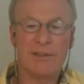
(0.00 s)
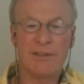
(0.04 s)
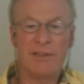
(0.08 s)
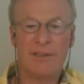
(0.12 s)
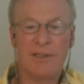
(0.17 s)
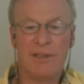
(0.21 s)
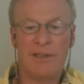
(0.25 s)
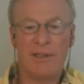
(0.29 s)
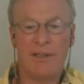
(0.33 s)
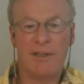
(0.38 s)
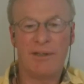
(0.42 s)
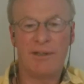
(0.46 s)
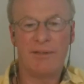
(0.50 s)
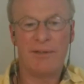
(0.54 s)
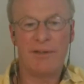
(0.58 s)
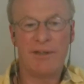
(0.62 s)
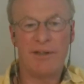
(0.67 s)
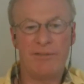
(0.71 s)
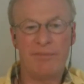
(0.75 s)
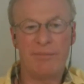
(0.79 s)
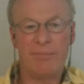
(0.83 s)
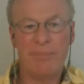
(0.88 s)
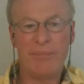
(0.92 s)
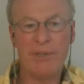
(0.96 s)
Uh,
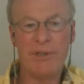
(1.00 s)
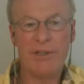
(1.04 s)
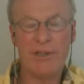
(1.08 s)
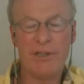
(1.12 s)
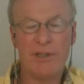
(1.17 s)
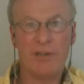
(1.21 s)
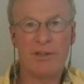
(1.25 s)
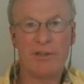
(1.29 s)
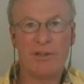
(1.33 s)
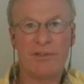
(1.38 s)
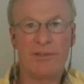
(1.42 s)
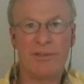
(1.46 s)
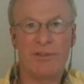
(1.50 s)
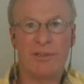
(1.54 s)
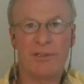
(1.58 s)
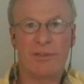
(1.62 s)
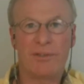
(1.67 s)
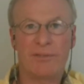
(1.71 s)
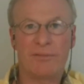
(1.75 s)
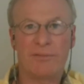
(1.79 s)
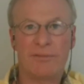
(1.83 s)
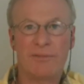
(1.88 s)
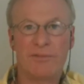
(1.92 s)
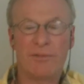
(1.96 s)
I've been here to the
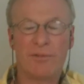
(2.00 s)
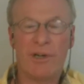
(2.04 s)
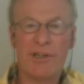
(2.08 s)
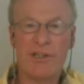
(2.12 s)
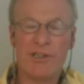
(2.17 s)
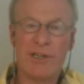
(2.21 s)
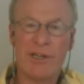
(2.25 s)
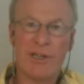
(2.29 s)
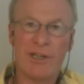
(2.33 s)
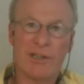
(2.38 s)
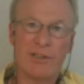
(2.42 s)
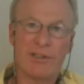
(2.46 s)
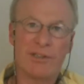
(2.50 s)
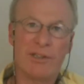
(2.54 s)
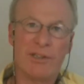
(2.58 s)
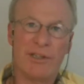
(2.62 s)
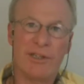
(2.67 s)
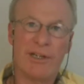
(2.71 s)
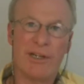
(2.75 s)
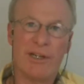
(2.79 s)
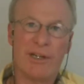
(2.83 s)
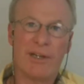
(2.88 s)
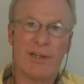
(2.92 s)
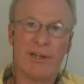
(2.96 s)
Trigenics
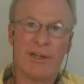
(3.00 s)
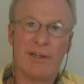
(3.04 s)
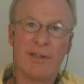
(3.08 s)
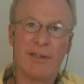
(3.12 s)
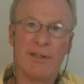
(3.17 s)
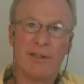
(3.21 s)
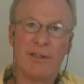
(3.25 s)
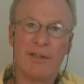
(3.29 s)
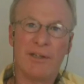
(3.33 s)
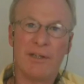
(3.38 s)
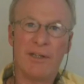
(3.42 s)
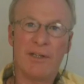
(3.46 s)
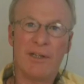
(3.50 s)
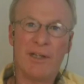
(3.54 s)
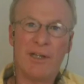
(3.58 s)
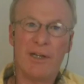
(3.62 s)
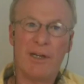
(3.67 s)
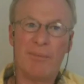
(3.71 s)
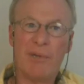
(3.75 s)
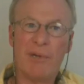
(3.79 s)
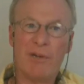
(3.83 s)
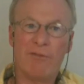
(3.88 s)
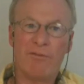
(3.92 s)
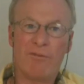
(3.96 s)
clinic
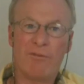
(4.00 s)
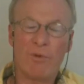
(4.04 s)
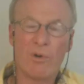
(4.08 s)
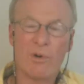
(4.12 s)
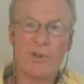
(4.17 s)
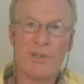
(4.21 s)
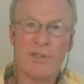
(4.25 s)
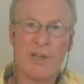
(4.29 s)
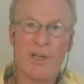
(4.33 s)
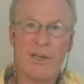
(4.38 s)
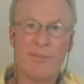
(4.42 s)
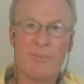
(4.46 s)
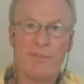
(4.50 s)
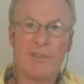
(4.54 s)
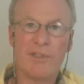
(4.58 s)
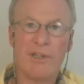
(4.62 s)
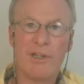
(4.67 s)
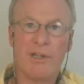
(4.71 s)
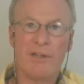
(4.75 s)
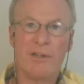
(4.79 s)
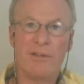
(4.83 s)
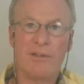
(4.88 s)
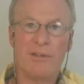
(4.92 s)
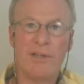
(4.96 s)
about four times
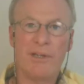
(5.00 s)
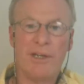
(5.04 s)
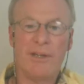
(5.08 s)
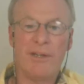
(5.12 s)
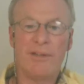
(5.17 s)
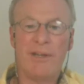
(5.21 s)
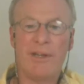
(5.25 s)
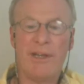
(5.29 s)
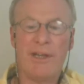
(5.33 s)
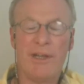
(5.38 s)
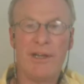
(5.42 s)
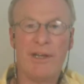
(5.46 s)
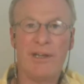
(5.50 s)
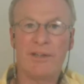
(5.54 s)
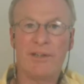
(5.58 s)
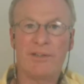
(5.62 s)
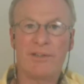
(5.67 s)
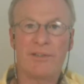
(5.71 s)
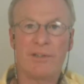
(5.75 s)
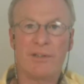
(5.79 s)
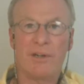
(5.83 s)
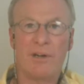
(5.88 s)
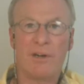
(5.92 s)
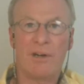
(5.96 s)
now, and the
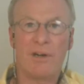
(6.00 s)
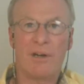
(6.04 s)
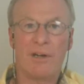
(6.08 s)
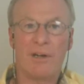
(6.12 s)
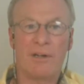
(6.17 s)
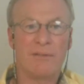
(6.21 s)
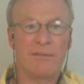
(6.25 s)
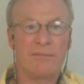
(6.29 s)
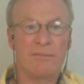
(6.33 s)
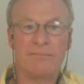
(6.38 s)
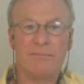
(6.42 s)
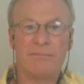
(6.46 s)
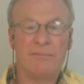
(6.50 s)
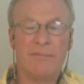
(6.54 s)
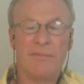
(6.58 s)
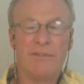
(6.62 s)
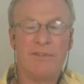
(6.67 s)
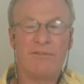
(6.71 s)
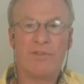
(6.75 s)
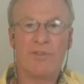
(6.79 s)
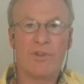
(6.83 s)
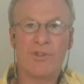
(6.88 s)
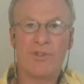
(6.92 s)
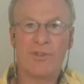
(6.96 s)
headaches are
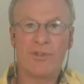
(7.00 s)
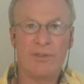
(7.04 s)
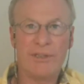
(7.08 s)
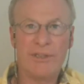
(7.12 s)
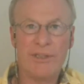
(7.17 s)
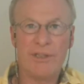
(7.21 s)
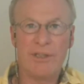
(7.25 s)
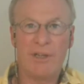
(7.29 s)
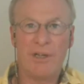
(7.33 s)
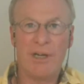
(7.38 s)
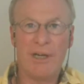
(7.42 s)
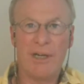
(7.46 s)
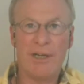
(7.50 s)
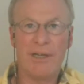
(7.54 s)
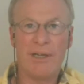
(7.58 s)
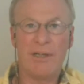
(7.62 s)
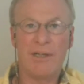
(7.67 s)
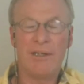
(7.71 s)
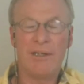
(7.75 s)
virtually gone.